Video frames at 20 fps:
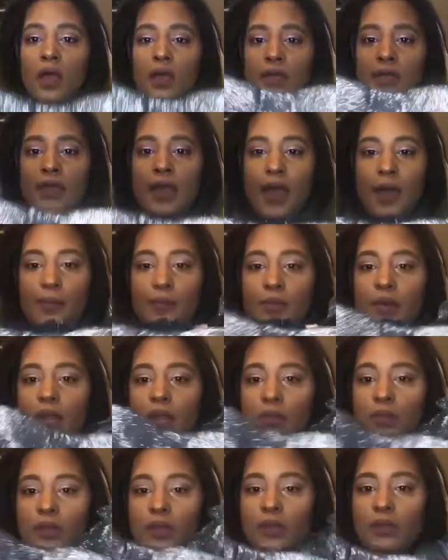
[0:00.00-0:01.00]
yeah, but I
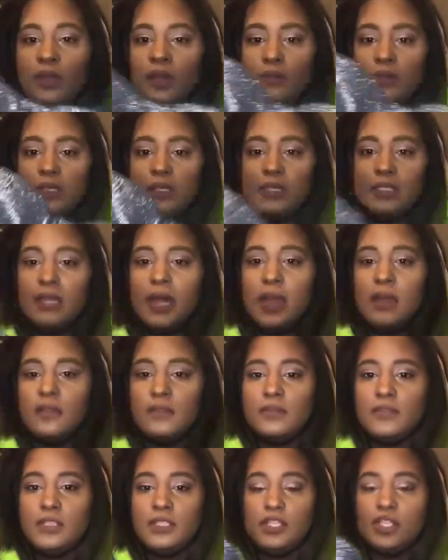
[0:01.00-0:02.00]
really love the style
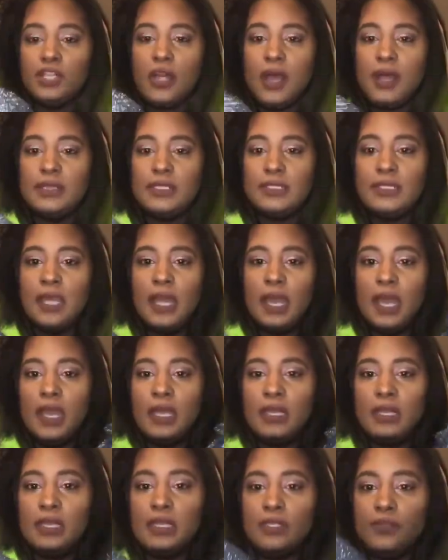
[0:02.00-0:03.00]
of this dress and
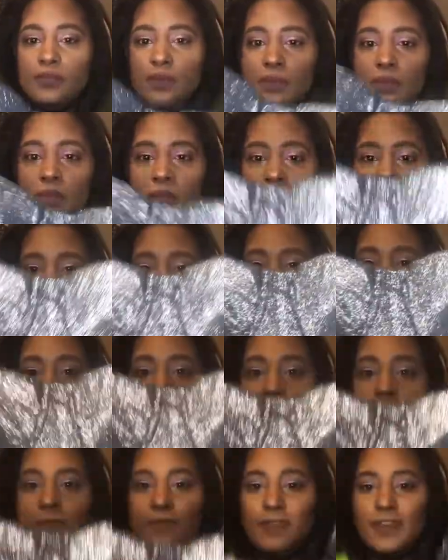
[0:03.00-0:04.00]
it is from their
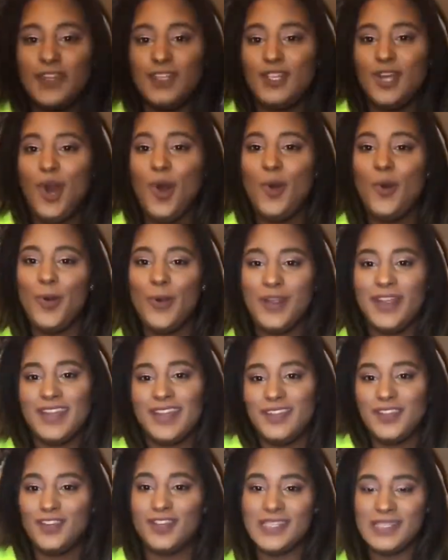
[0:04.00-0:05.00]

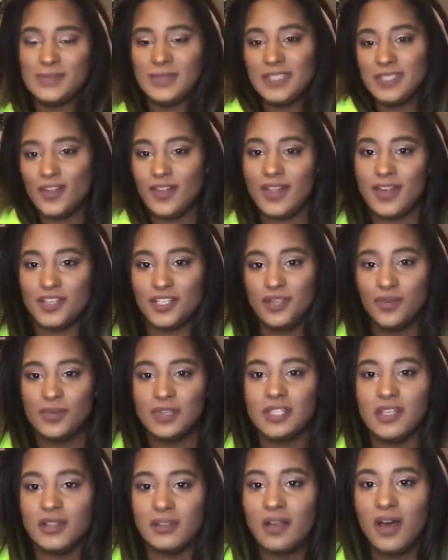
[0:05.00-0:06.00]
Victorian Christmas collection,
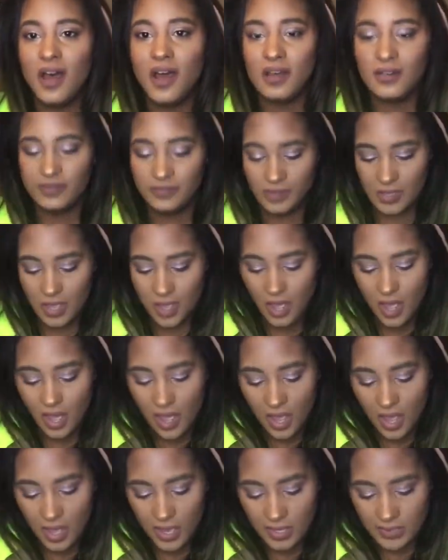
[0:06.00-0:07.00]
which I love.
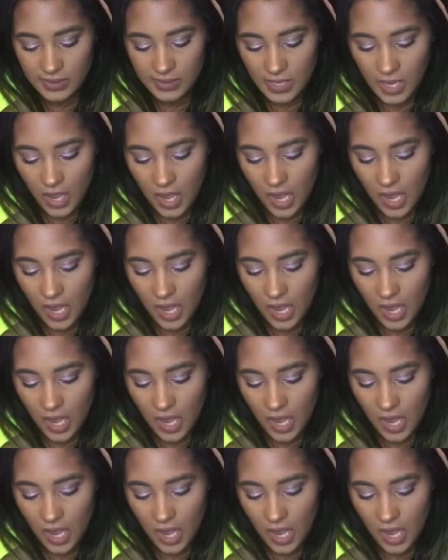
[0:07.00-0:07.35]
And